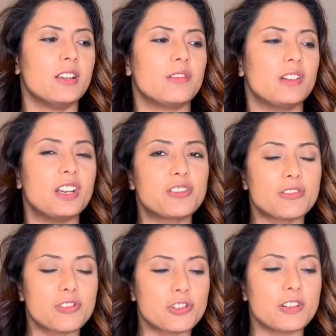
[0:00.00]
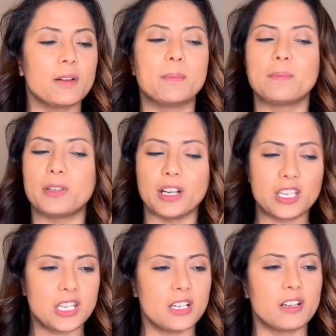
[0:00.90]
relationship,
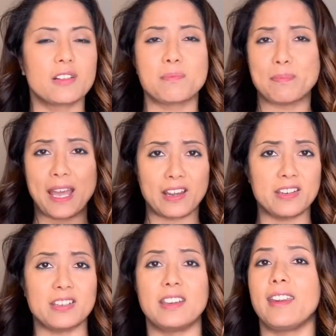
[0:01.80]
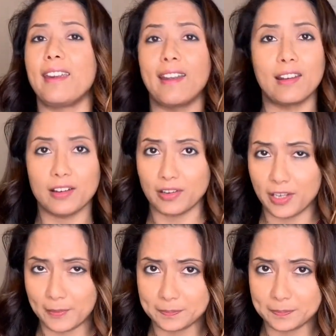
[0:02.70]
career, parenting, and learning.